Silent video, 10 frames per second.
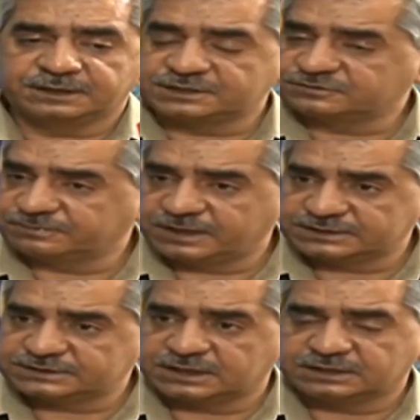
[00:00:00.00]
In case of
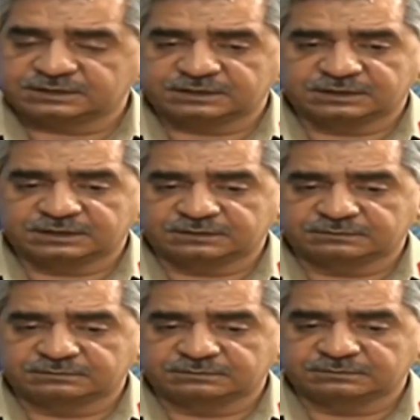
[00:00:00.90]
Pakistan,
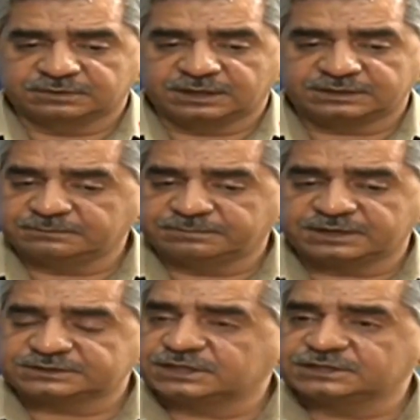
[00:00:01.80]
I think
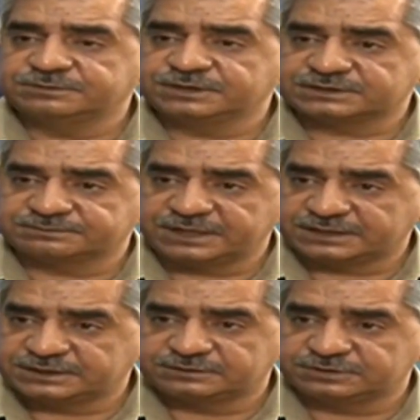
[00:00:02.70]
Pakistan is being
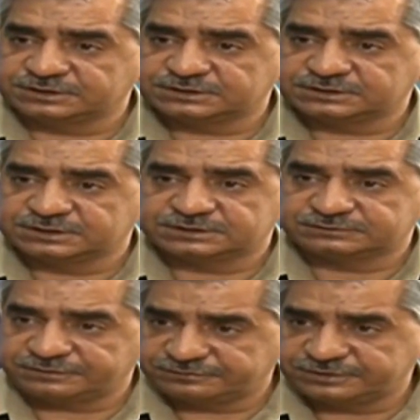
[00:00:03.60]
subjected to
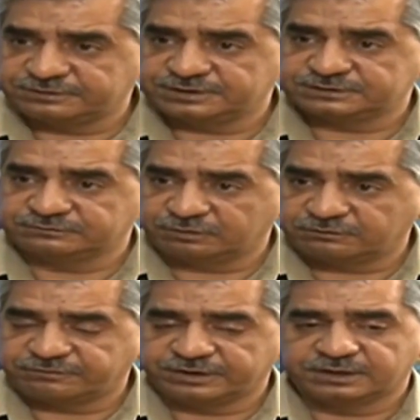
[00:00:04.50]
this fifth generation
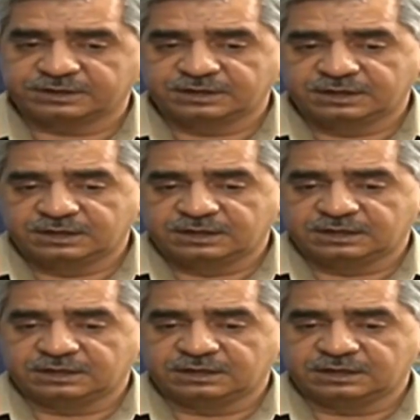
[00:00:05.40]
warfare
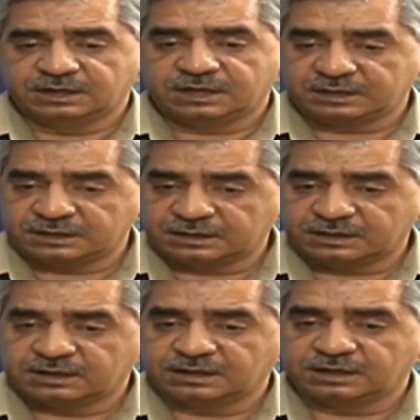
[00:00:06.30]
and
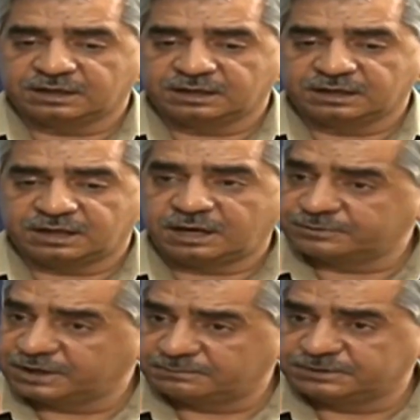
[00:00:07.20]

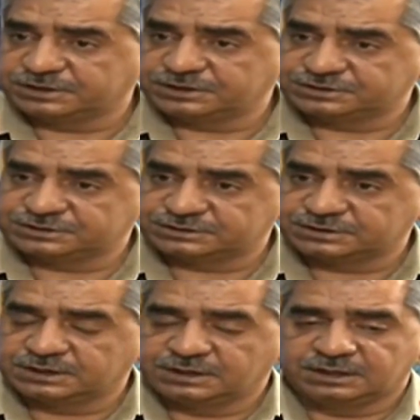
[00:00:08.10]
hybrid
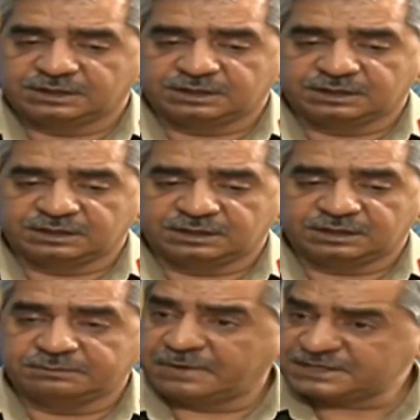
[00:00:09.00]
applications
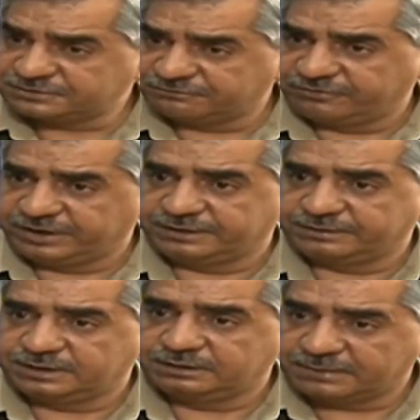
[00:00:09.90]
in a massive way,
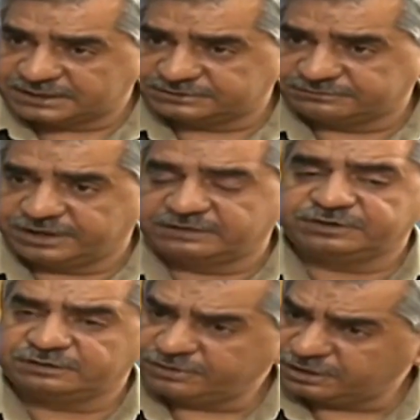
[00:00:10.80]

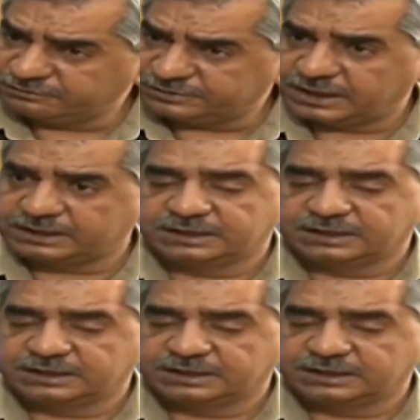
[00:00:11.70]
and we are aware of